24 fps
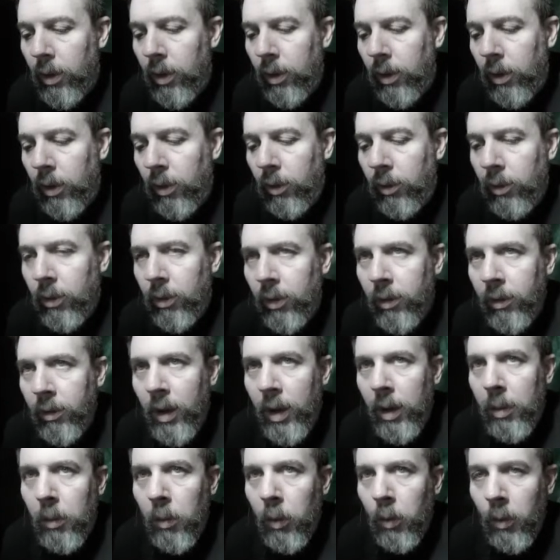I'm going to use
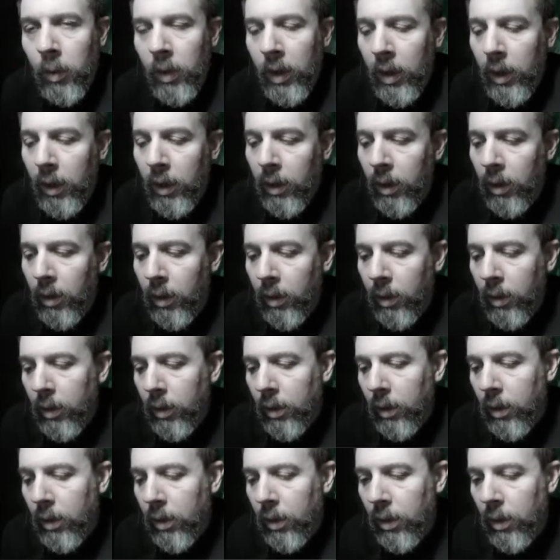the same green
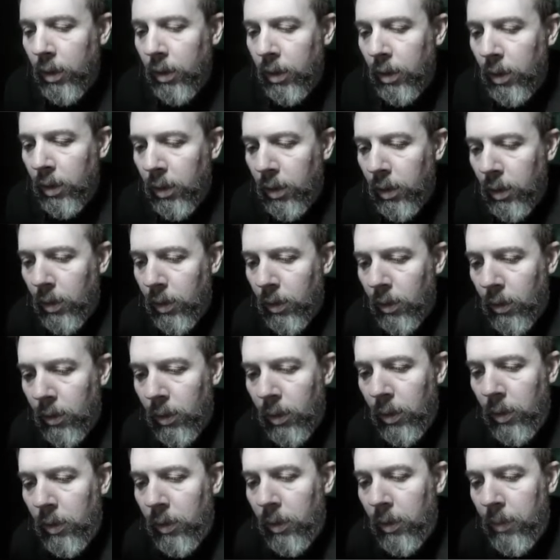
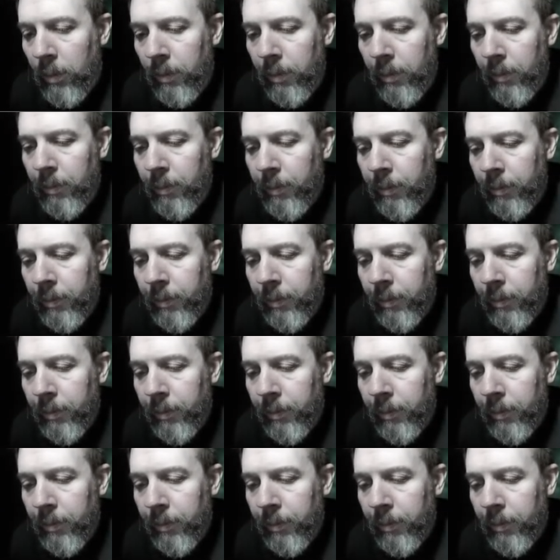one.